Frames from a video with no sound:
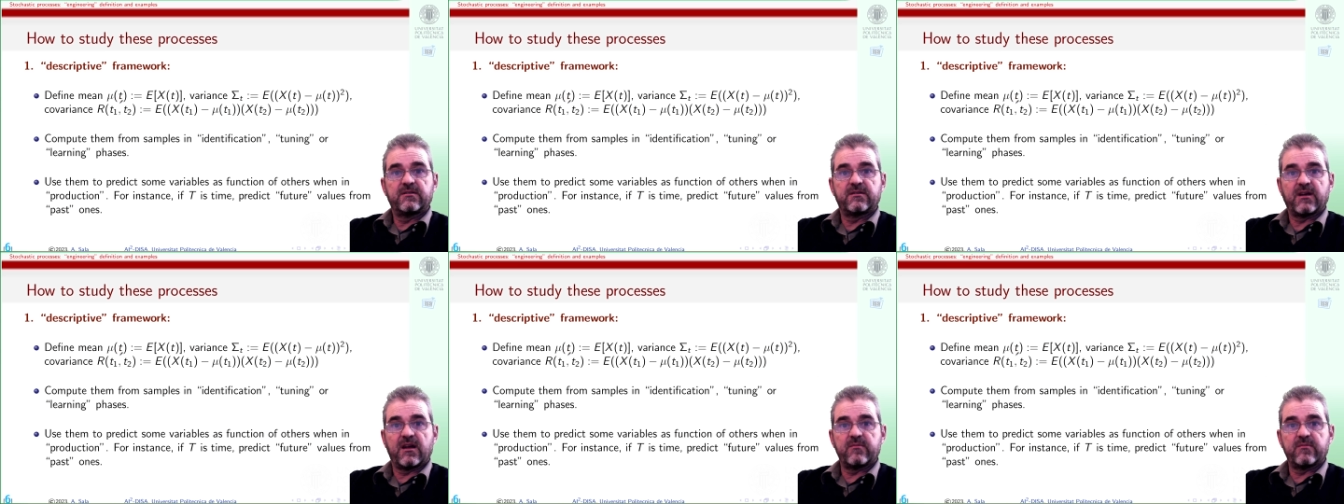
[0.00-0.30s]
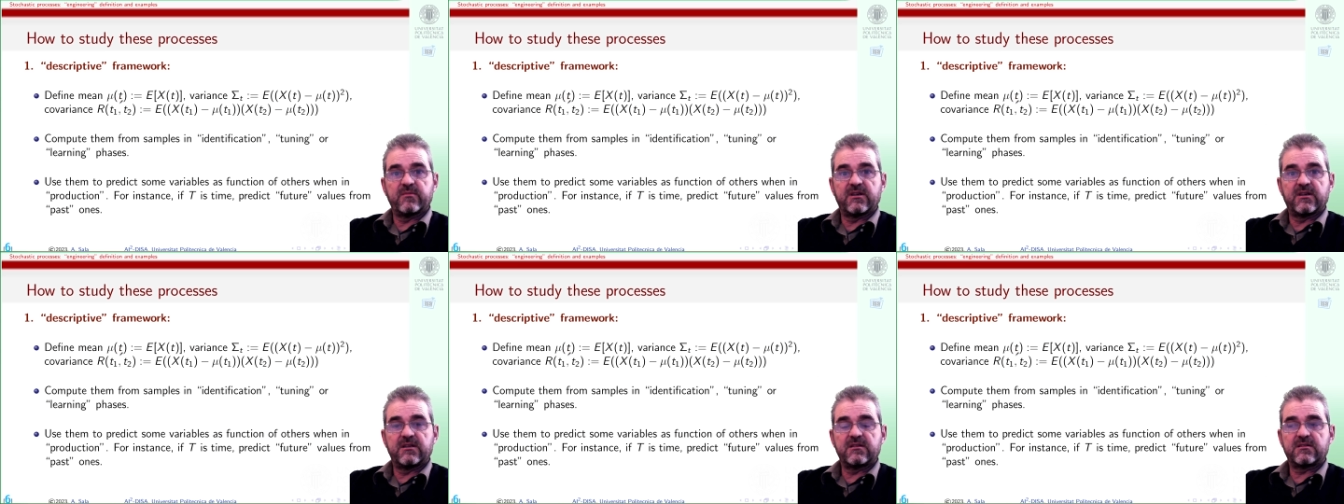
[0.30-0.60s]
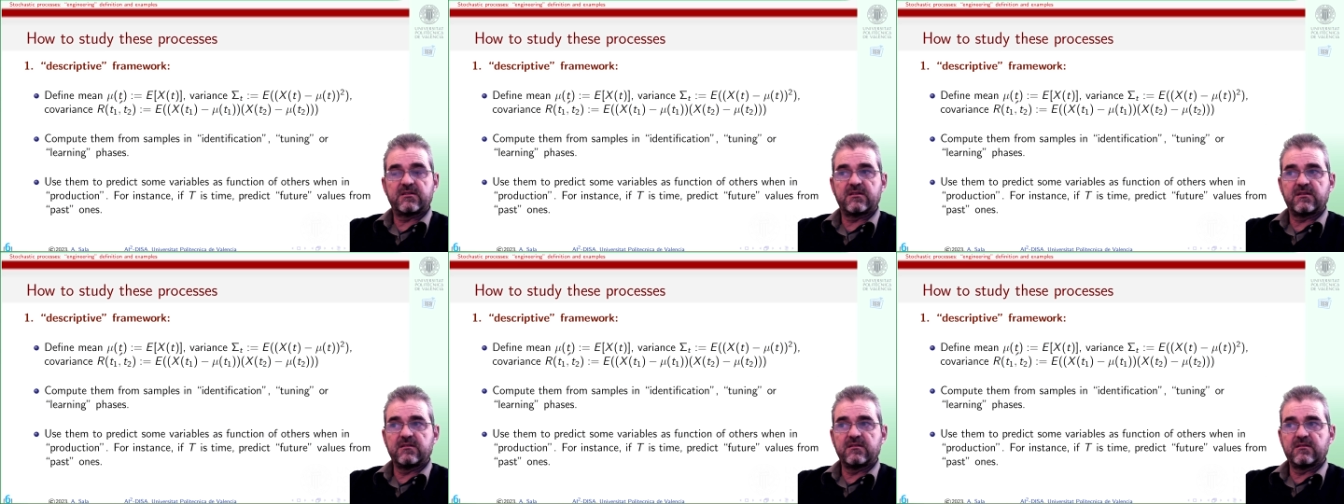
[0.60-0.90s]
time
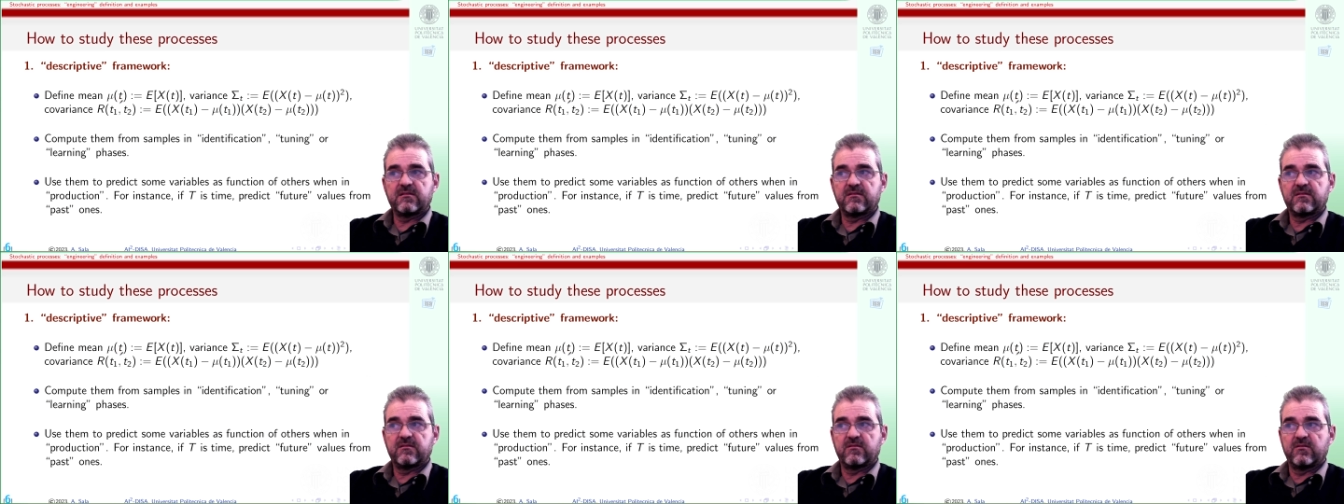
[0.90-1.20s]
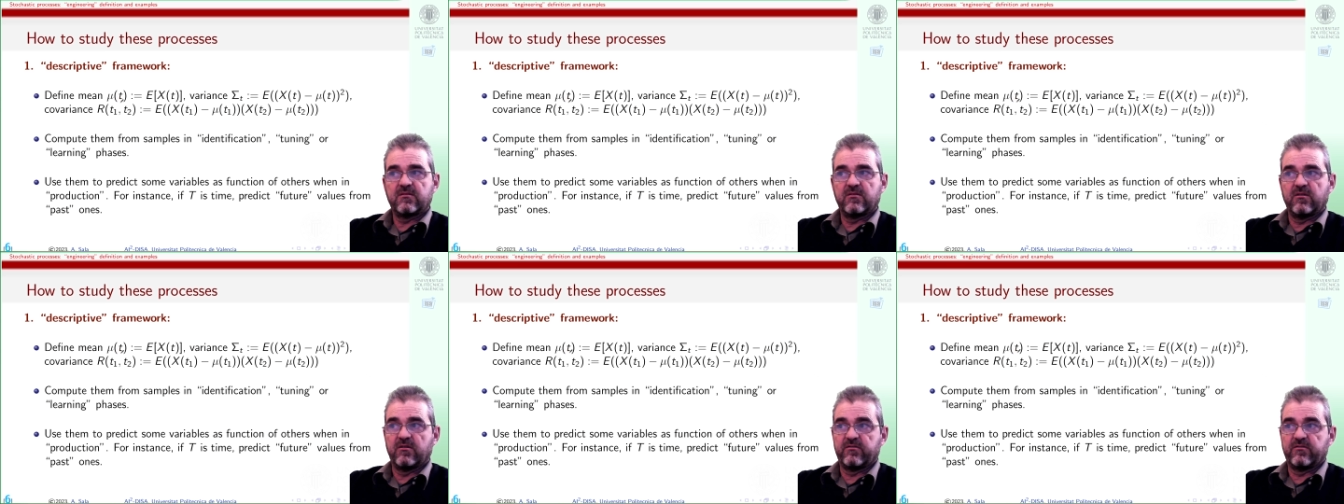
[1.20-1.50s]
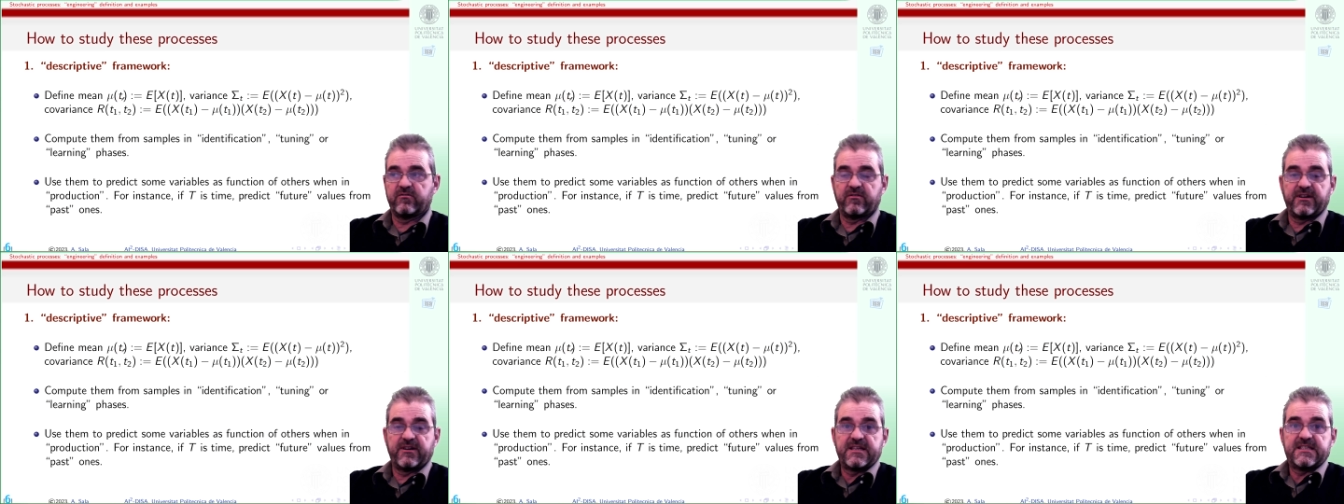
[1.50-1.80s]
instant or
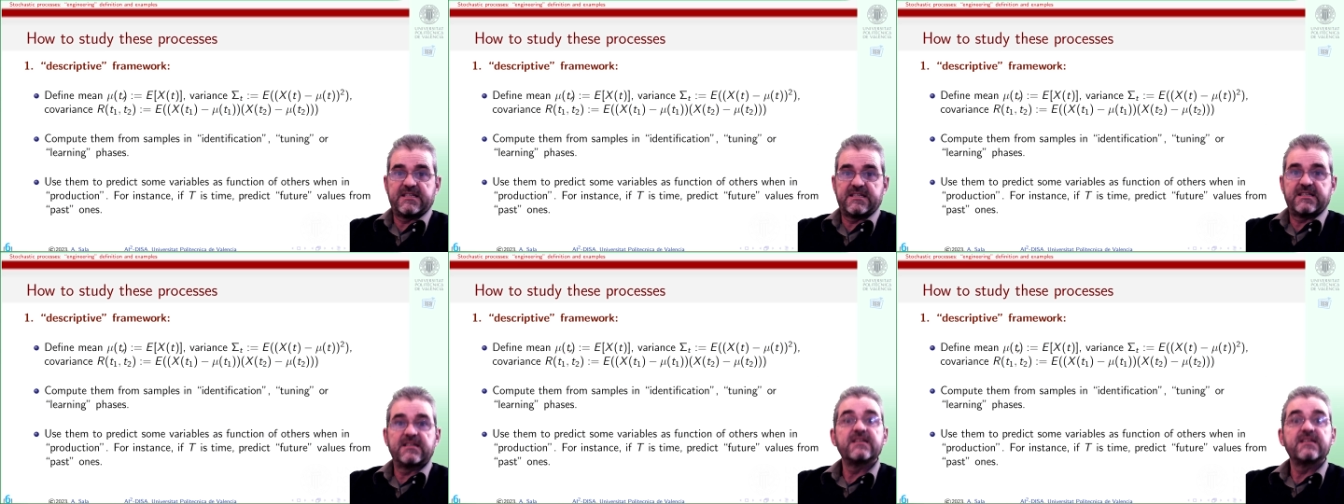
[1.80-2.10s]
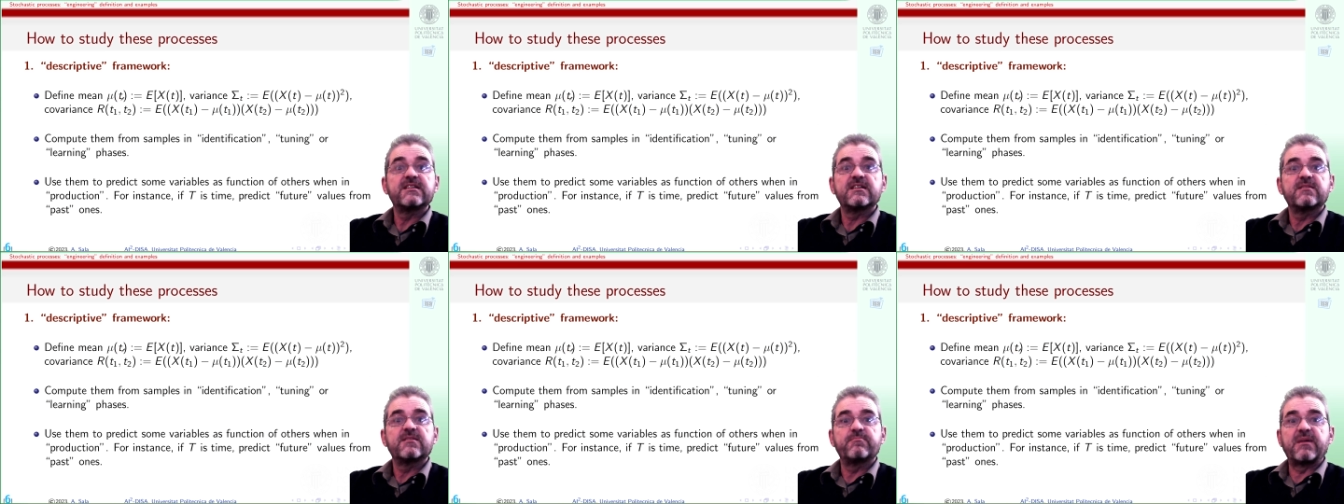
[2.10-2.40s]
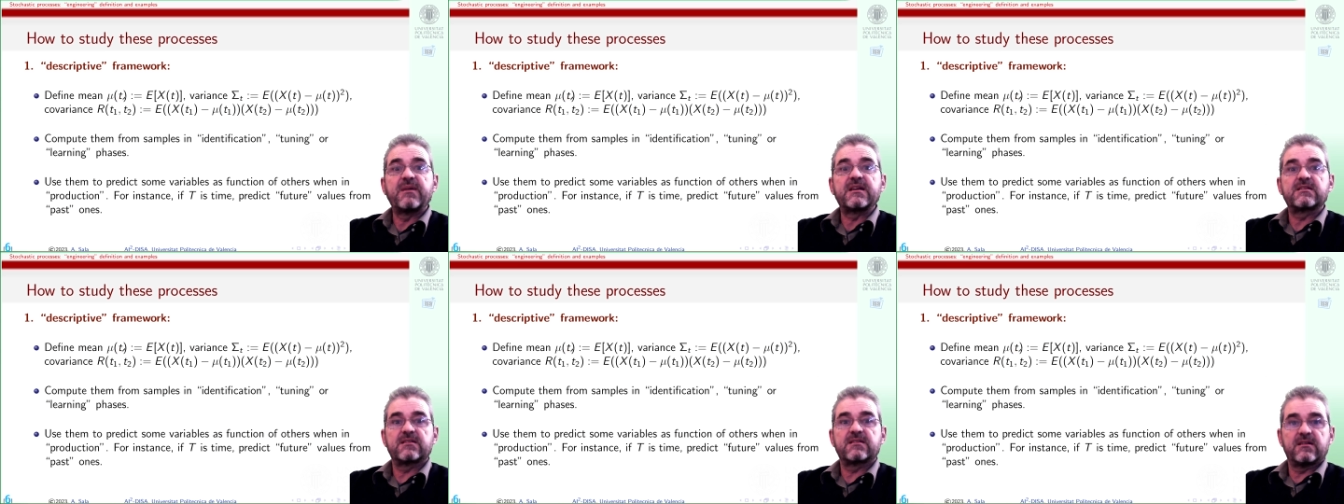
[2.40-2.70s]
for each
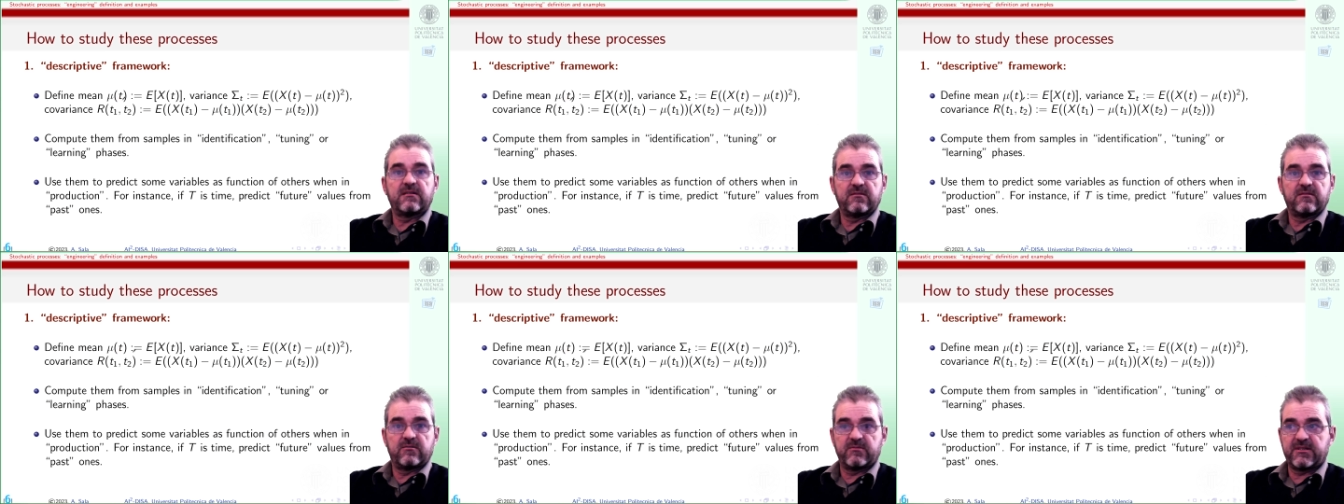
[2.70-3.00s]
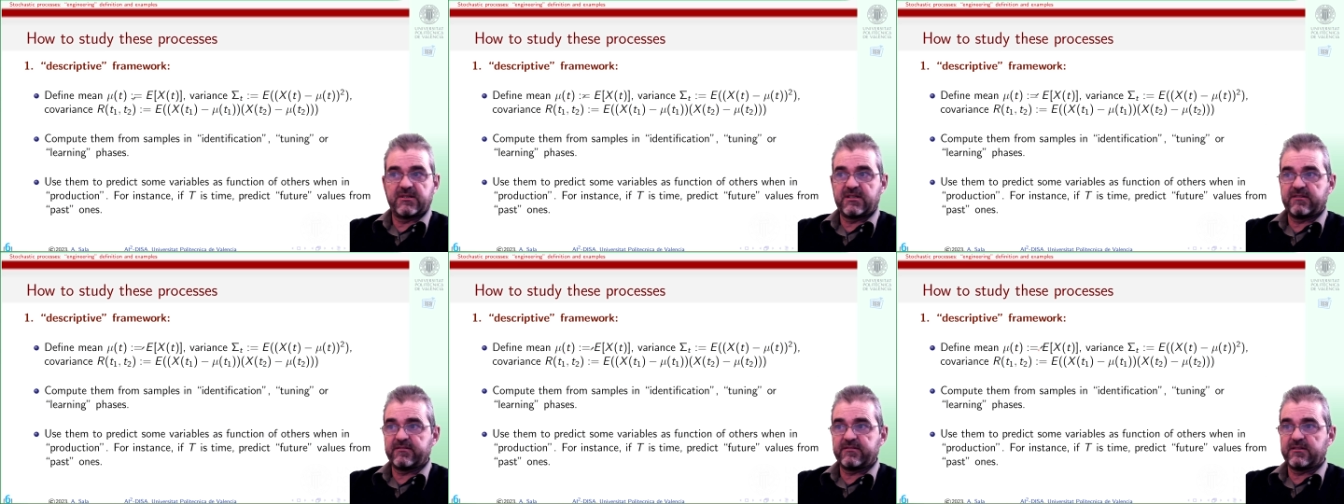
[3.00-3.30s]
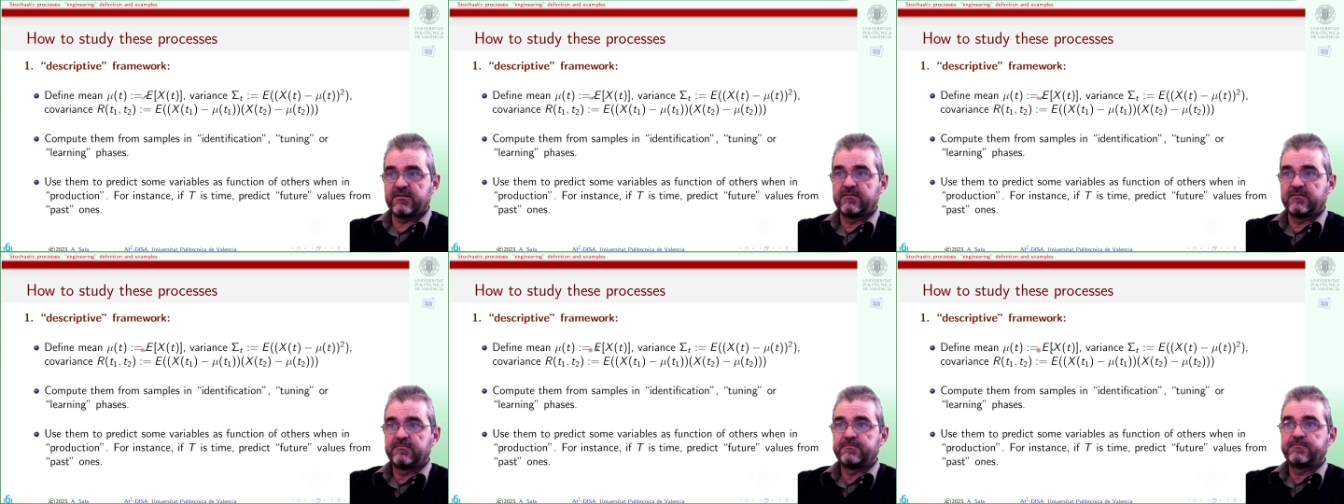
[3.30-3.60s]
pixel or
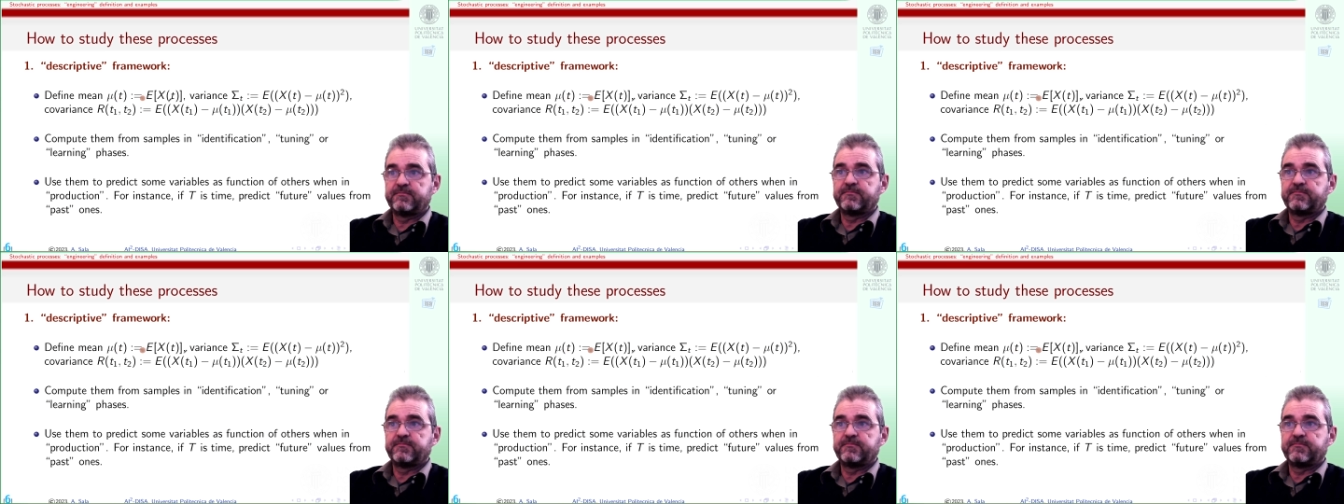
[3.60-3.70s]
whatever,